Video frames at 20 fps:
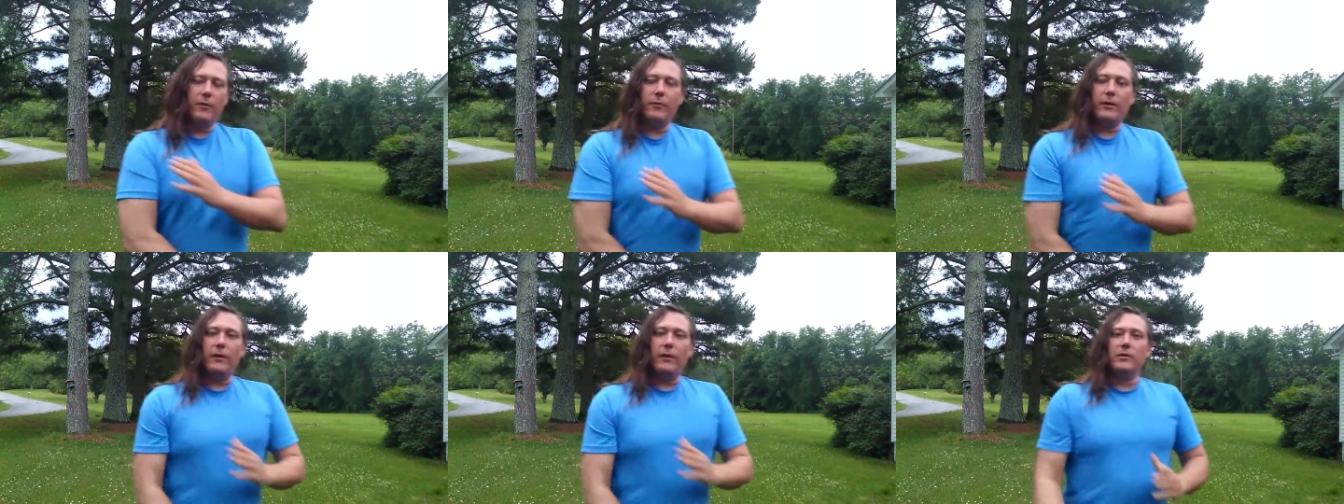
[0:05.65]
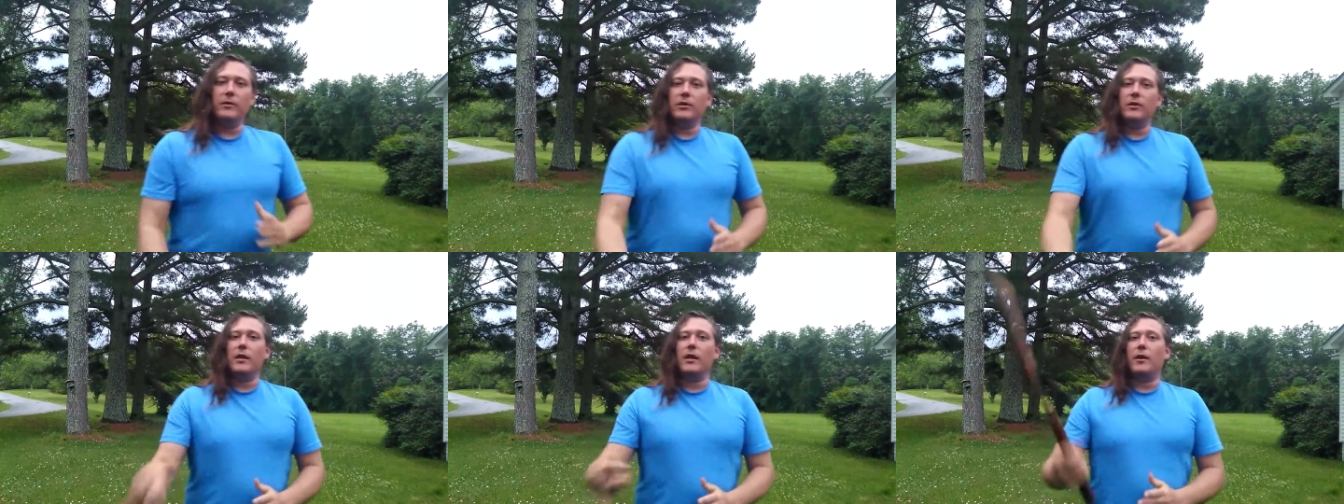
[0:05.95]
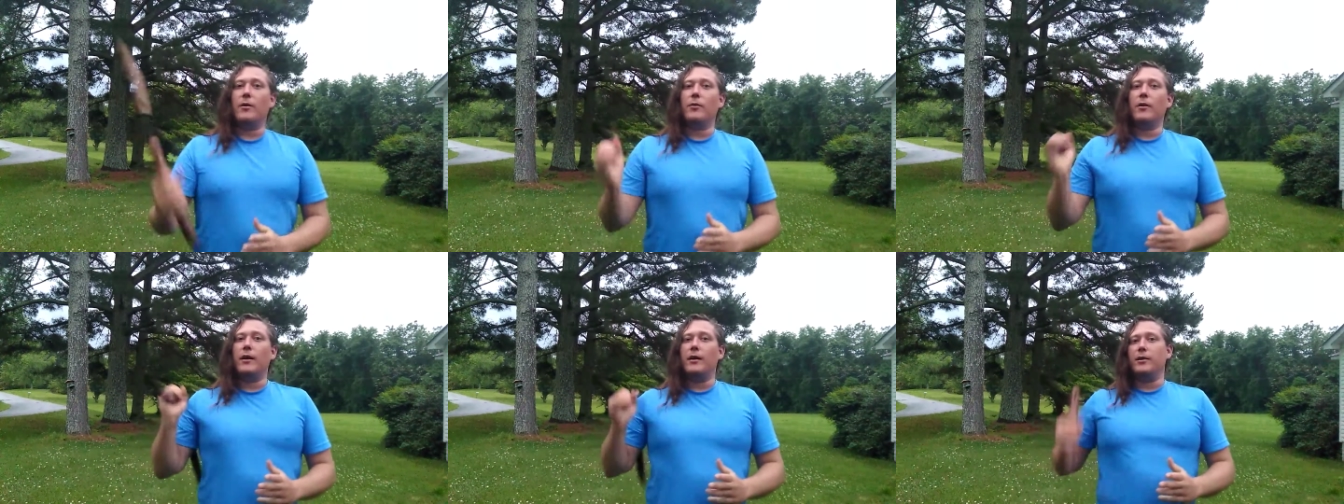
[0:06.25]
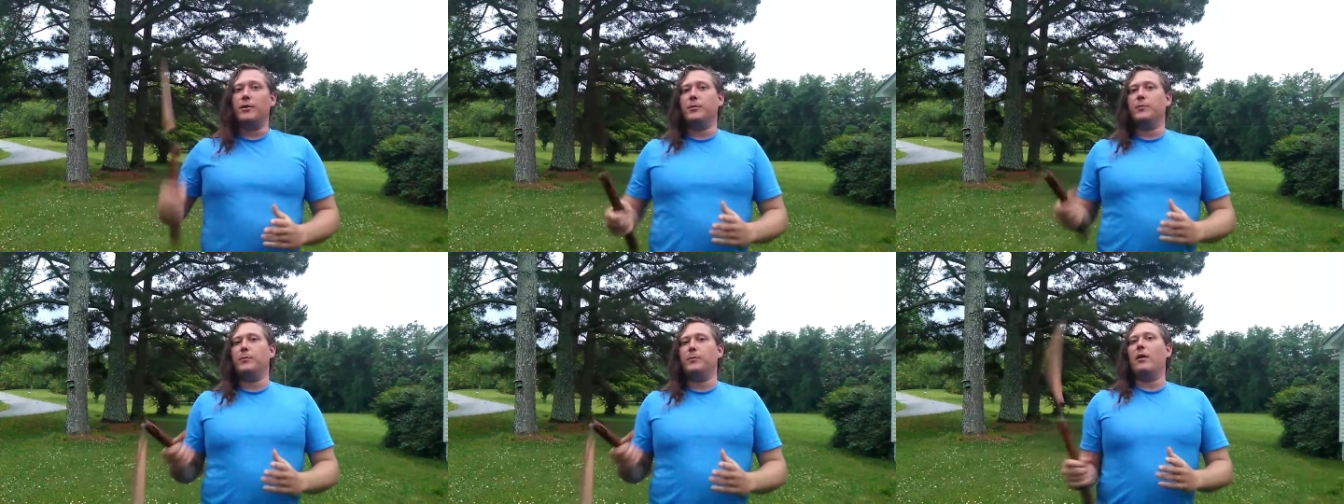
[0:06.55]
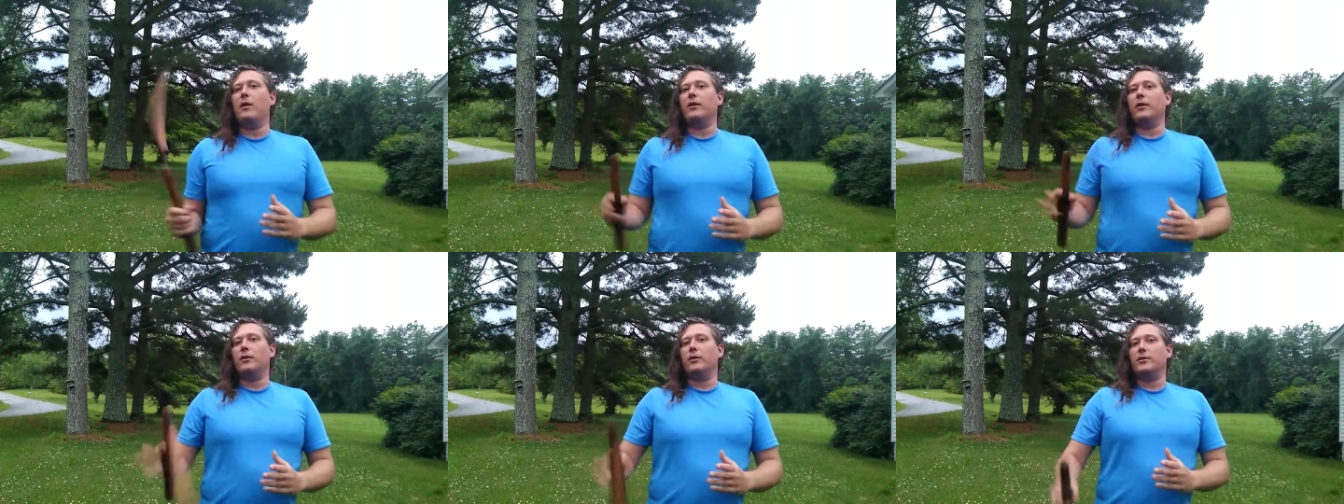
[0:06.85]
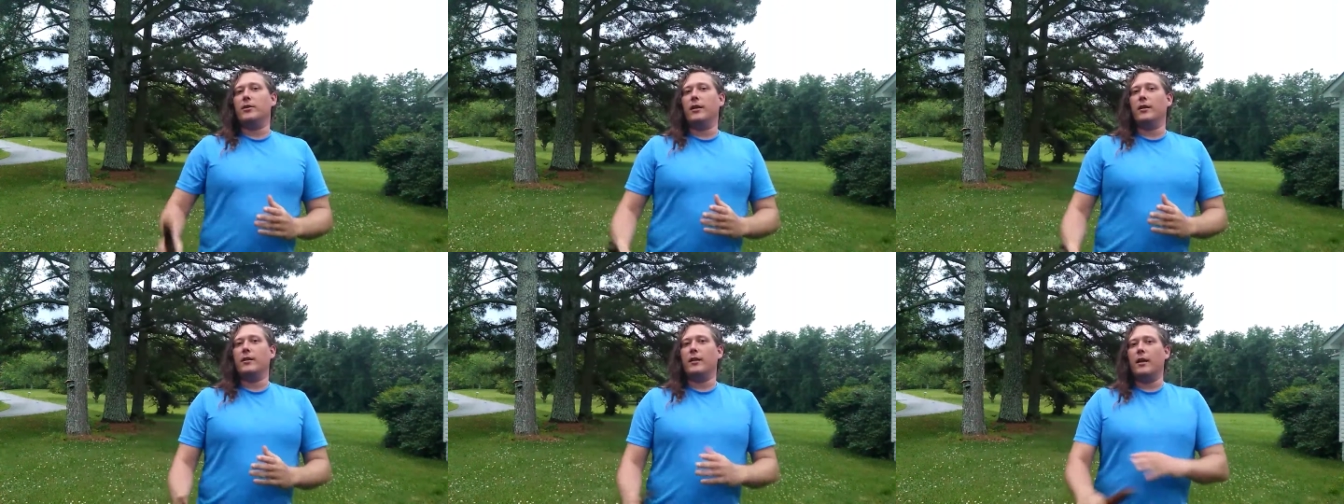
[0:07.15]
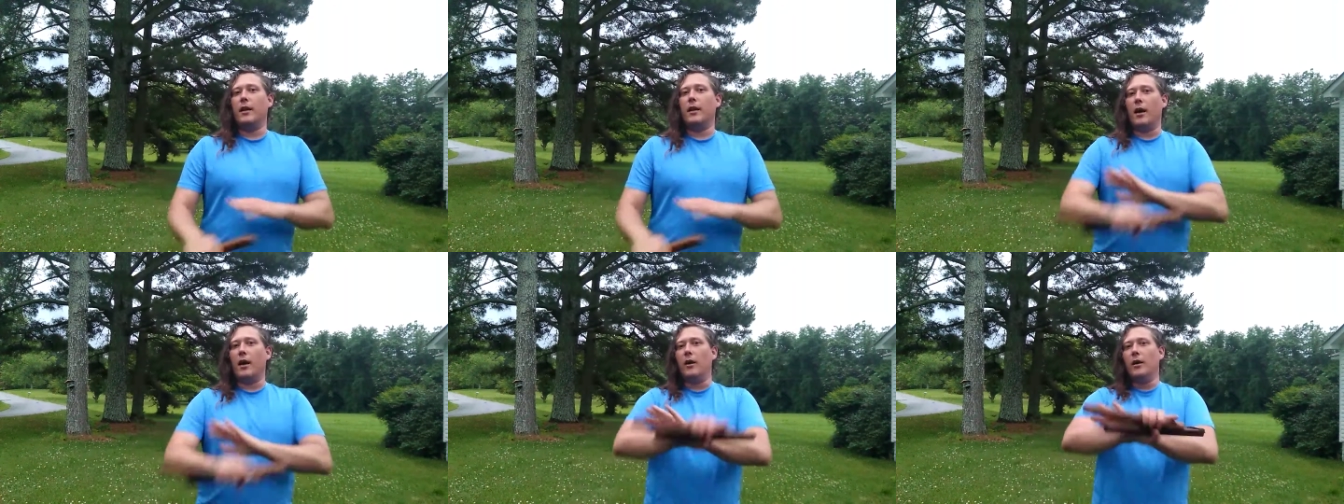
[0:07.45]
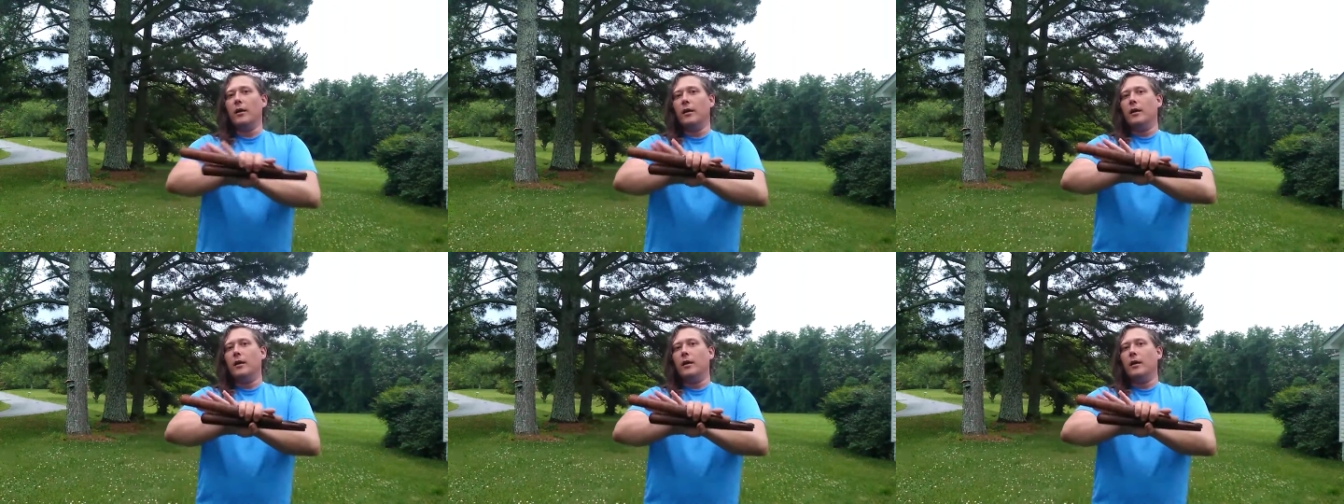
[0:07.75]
If you haven't seen that already, you should probably go and check that out.